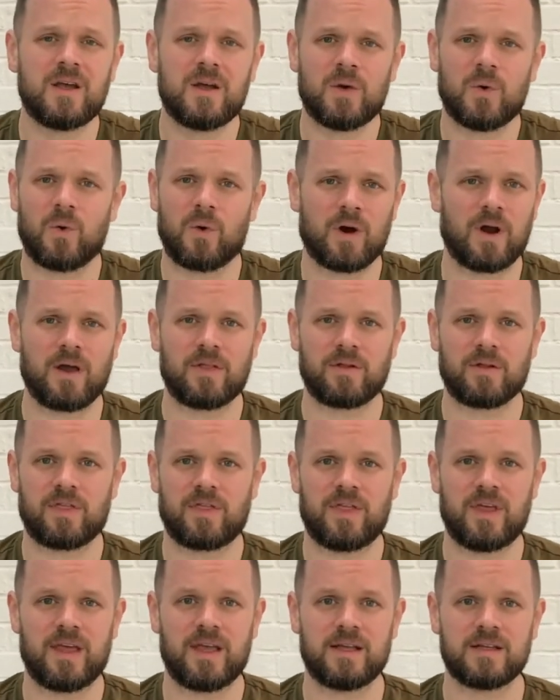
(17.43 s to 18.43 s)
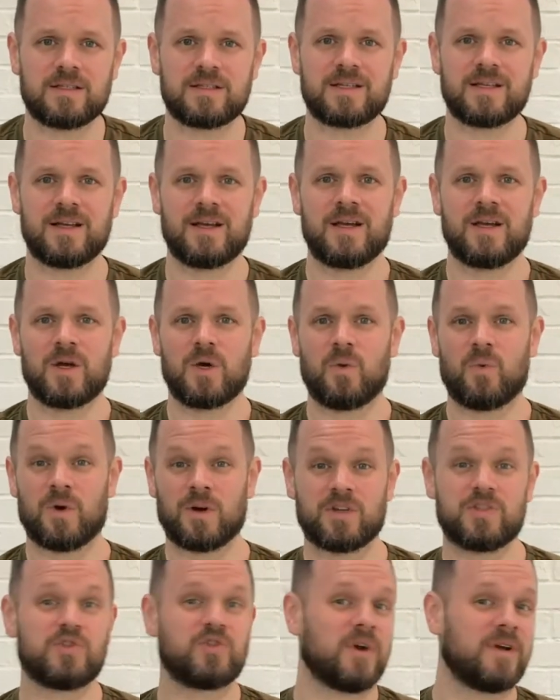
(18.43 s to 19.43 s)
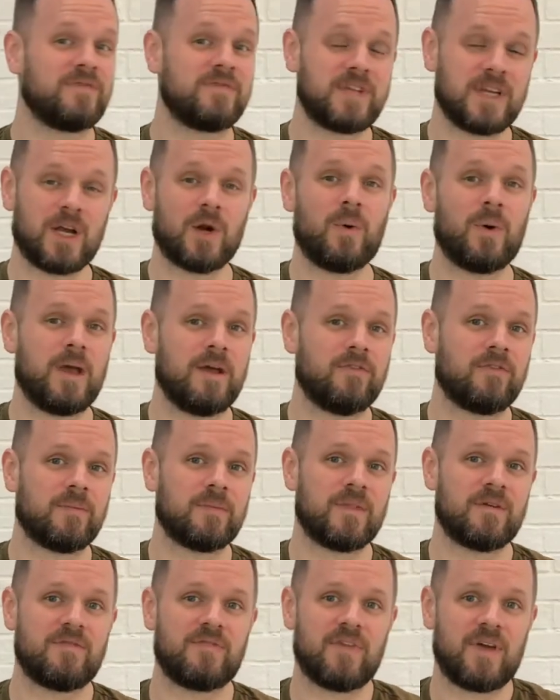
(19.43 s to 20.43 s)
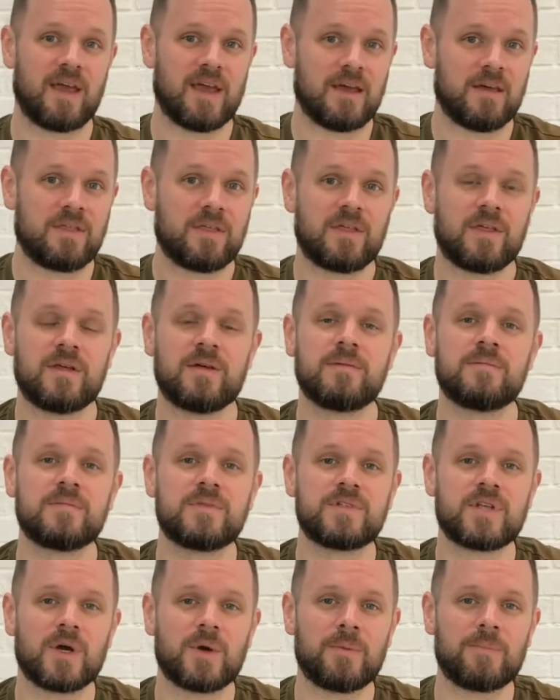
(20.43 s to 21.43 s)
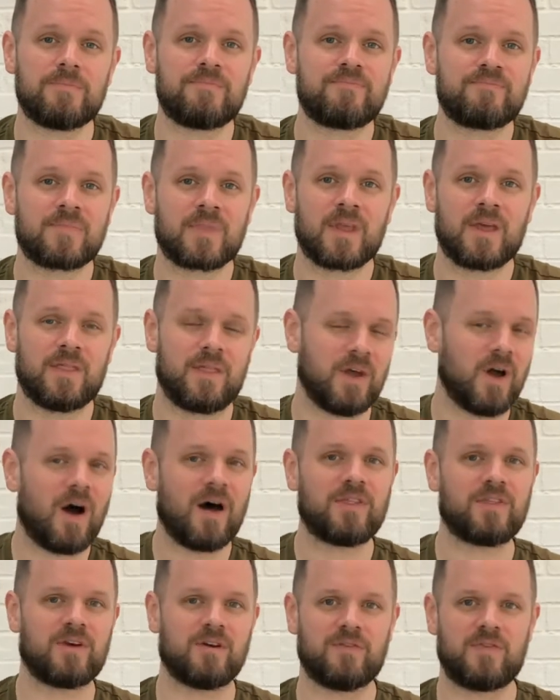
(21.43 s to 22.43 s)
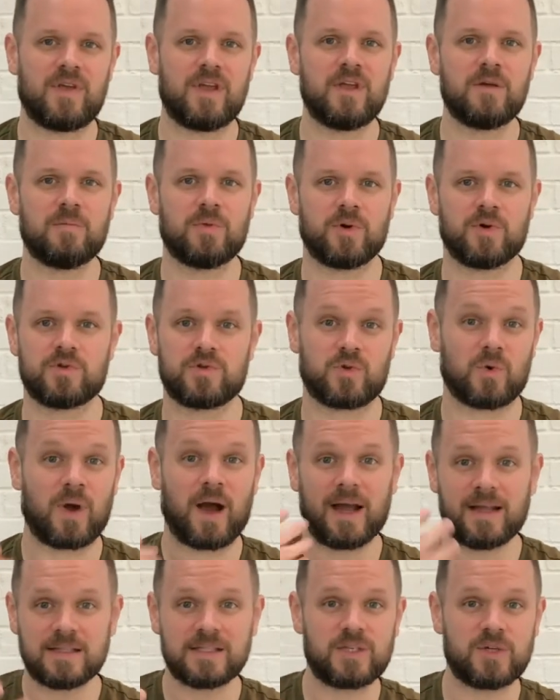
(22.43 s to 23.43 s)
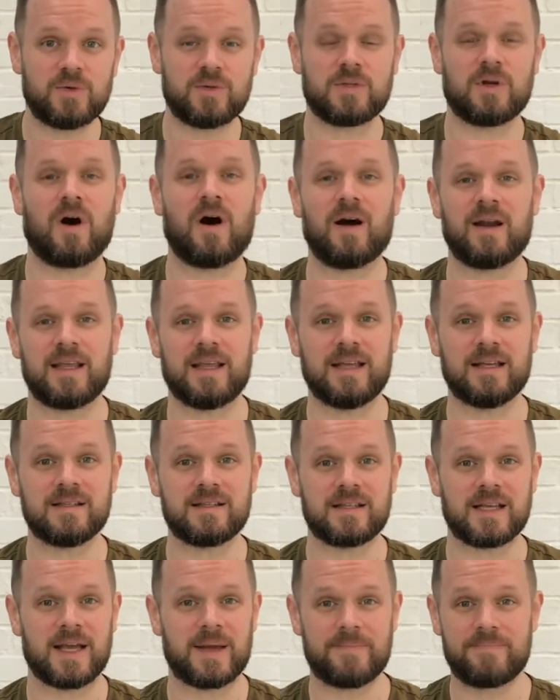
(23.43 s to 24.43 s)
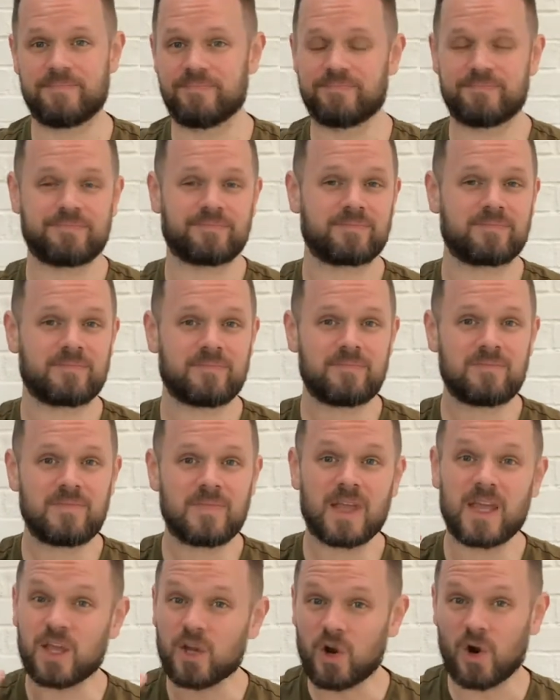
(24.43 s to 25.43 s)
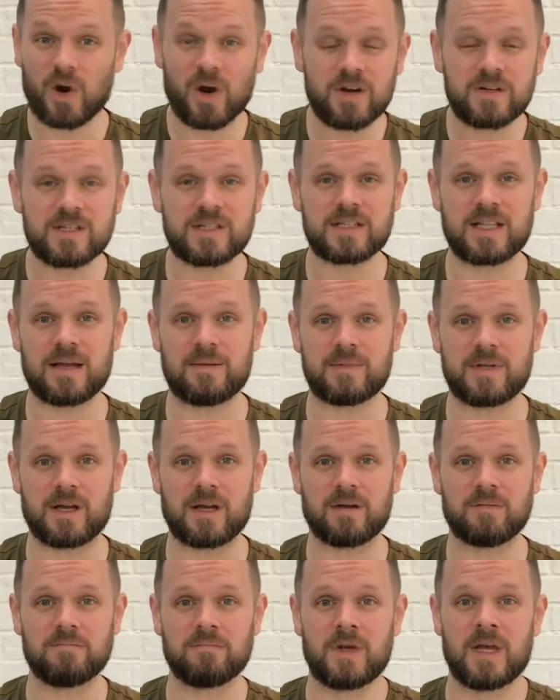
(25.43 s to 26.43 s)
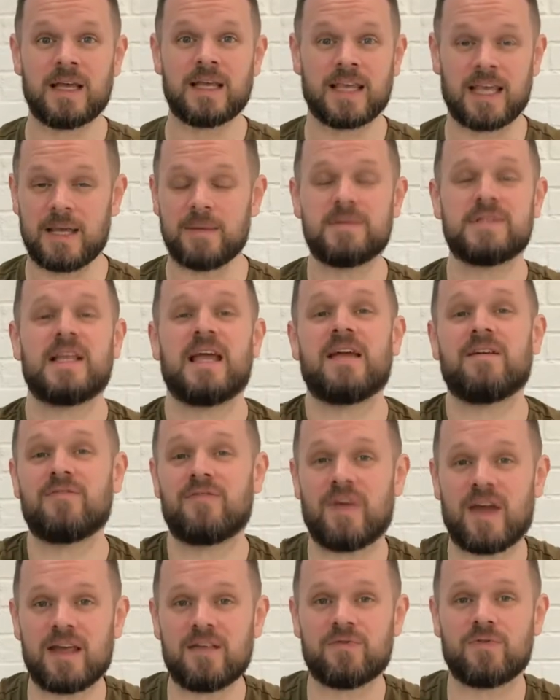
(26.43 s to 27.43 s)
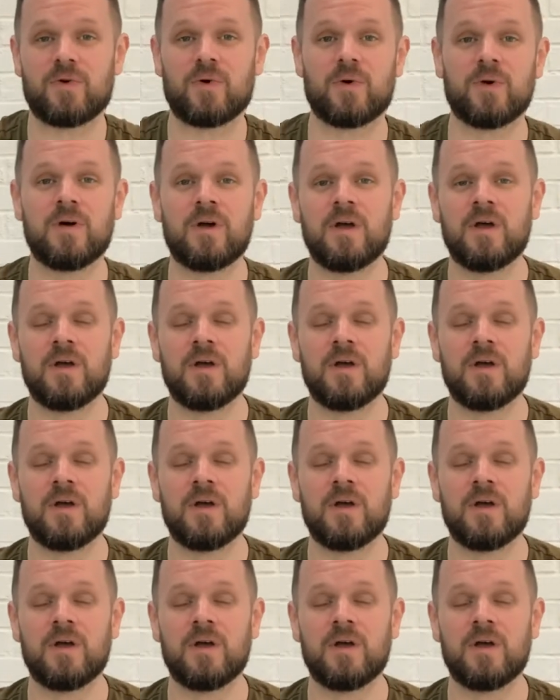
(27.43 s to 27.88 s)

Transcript: or other things, were drifting away from the faith. So the author of Hebrews writes to his audience and encourages them to keep staying faithful,